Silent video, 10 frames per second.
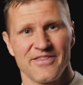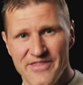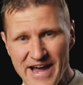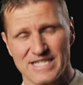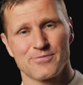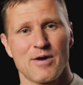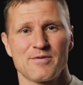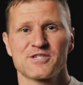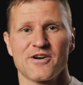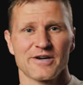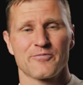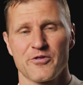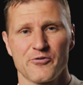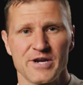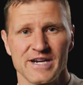That's why we started with
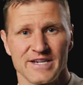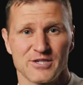creedle in